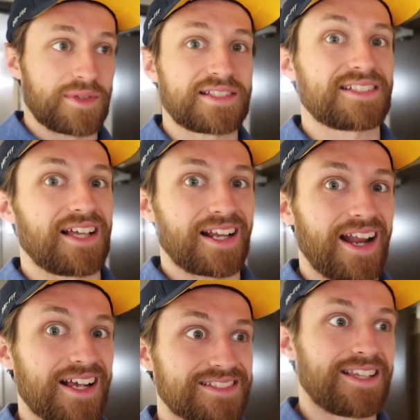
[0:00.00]
This is like
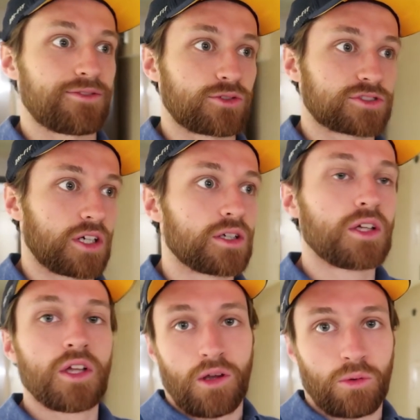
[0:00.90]
next level, so
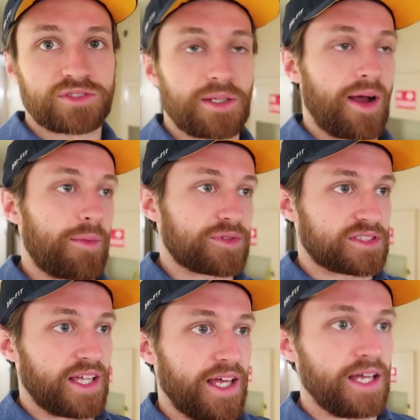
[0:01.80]
we'll see what
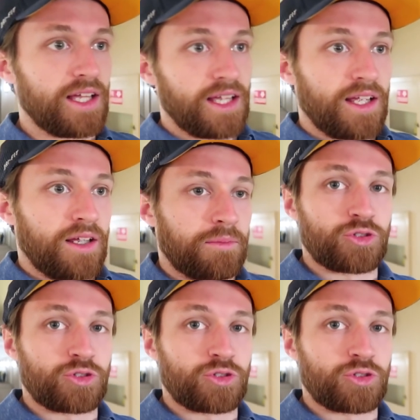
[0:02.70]
happens there.